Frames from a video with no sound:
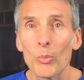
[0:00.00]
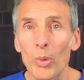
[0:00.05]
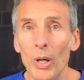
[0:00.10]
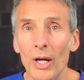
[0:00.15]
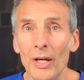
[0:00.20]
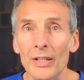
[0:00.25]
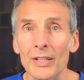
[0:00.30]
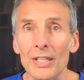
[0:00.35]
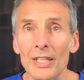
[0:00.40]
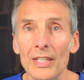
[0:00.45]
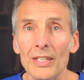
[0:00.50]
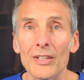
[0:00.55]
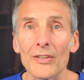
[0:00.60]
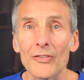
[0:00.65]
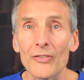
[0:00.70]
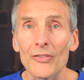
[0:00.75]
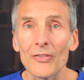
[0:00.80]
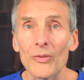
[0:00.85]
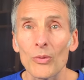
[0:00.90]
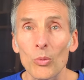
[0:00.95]
But
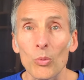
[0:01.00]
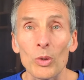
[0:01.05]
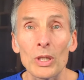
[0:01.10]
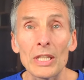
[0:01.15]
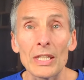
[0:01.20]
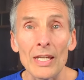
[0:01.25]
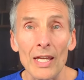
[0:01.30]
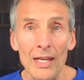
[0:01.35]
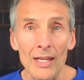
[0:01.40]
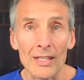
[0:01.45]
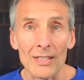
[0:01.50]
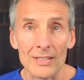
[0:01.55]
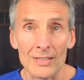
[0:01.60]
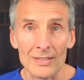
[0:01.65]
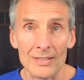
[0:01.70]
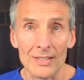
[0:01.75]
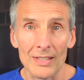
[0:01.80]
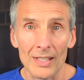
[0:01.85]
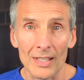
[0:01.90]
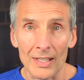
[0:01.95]
if we
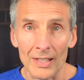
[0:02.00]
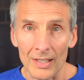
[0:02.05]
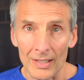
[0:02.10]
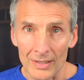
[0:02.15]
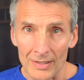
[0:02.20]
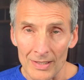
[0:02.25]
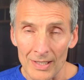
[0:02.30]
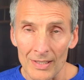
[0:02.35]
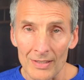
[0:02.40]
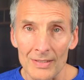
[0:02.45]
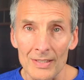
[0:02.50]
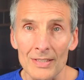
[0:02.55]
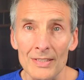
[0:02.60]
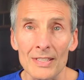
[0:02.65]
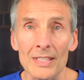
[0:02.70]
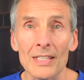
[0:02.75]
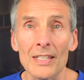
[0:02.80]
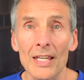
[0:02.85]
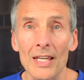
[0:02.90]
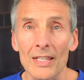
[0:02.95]
as an
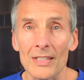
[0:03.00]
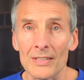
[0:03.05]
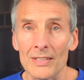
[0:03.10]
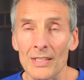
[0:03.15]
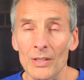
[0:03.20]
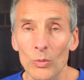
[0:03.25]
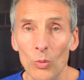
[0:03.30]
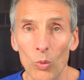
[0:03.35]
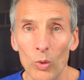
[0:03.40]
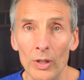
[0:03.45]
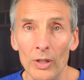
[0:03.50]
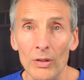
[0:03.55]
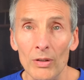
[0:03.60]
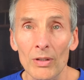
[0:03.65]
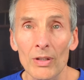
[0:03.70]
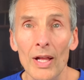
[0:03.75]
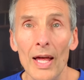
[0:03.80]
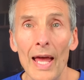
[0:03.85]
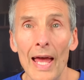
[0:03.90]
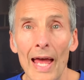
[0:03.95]
identity, as a will,